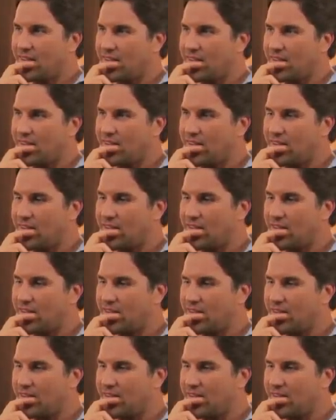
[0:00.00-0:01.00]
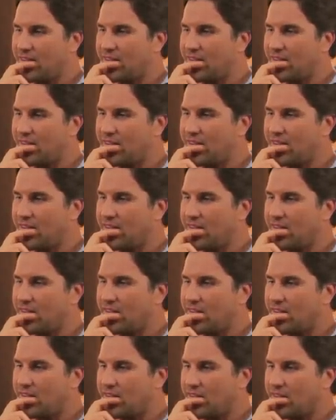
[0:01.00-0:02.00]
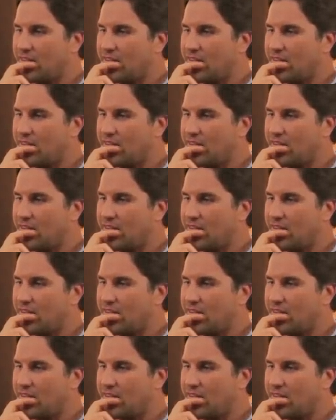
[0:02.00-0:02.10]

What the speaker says: (not speaking)